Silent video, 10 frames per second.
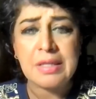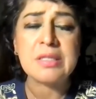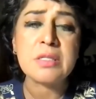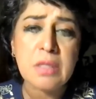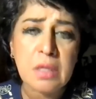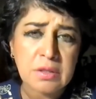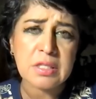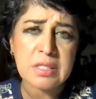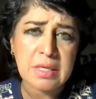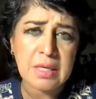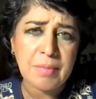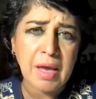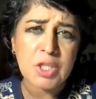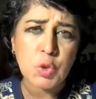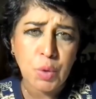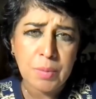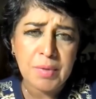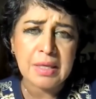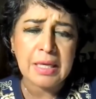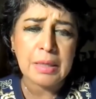is not the same as
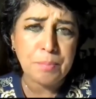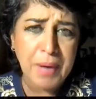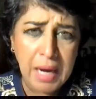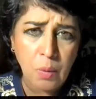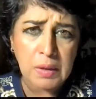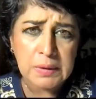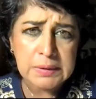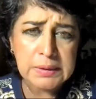women in power.